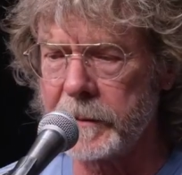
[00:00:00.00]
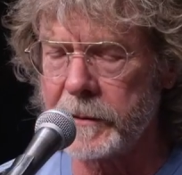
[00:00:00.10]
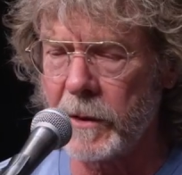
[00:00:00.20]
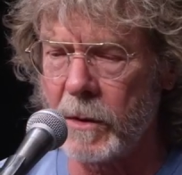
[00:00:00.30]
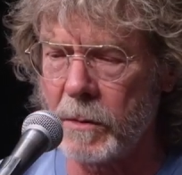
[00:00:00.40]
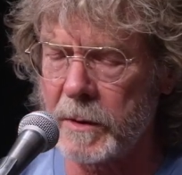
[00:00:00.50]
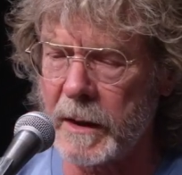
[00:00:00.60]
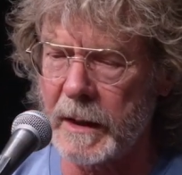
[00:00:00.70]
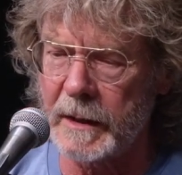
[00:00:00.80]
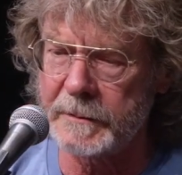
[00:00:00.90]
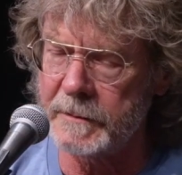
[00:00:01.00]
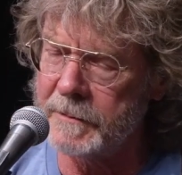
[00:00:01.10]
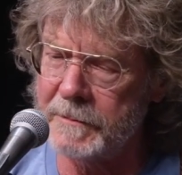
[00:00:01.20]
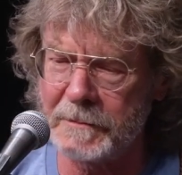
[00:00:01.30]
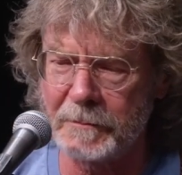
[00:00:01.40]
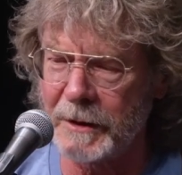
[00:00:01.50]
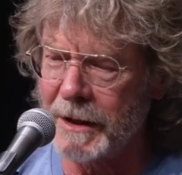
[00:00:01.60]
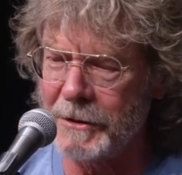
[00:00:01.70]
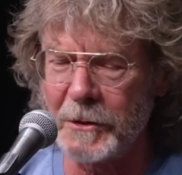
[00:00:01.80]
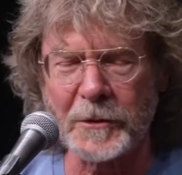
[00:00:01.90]
so we
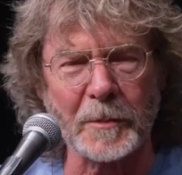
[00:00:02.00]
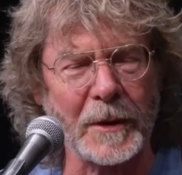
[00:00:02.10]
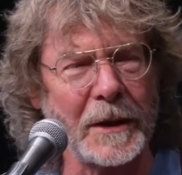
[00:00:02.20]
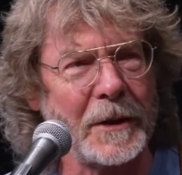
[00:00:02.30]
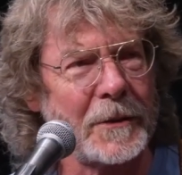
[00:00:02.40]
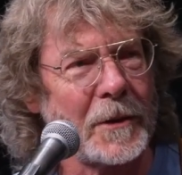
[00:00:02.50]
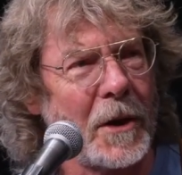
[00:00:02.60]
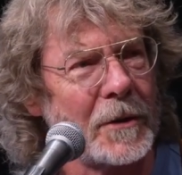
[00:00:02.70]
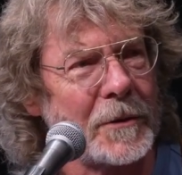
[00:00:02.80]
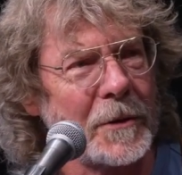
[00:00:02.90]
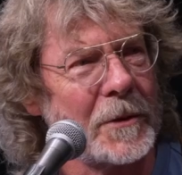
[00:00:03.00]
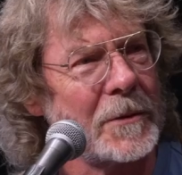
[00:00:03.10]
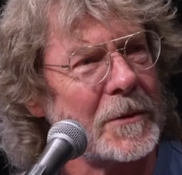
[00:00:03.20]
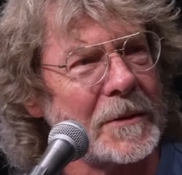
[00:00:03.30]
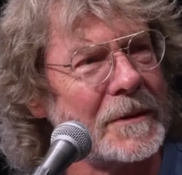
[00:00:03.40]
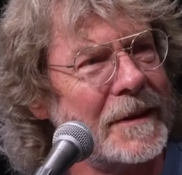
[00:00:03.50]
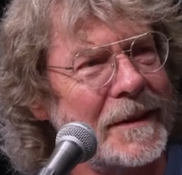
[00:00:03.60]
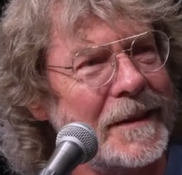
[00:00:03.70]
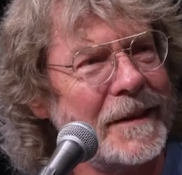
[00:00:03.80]
got used to playing these long tunes, and.